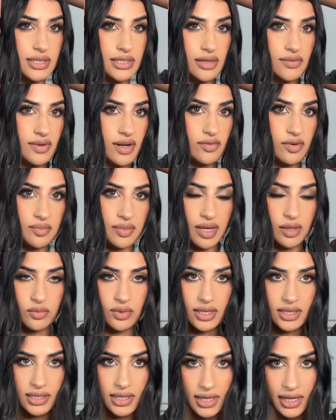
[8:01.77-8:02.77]
I've never made
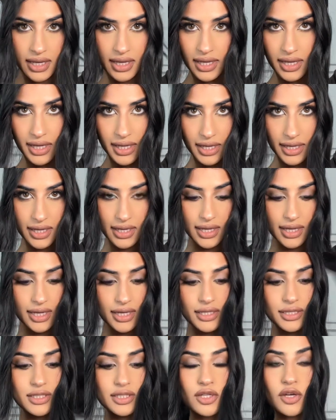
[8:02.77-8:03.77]
one.
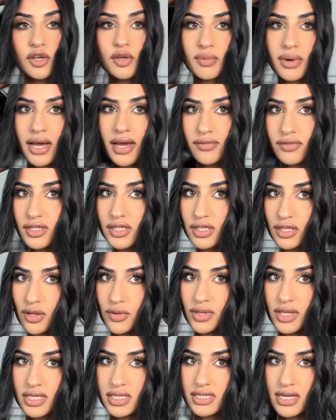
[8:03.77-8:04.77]
So you might have to slow
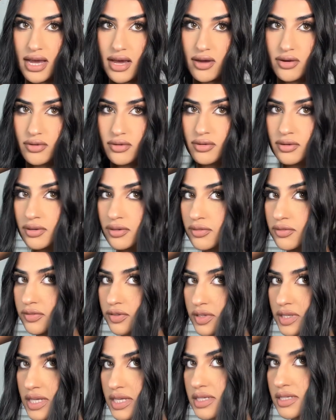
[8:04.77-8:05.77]
this down for
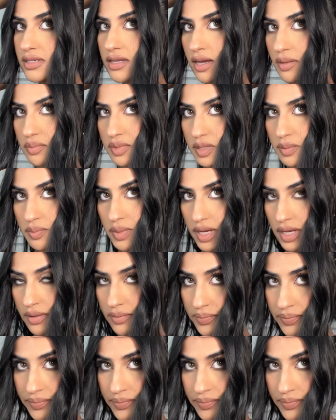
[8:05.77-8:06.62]
these steps, but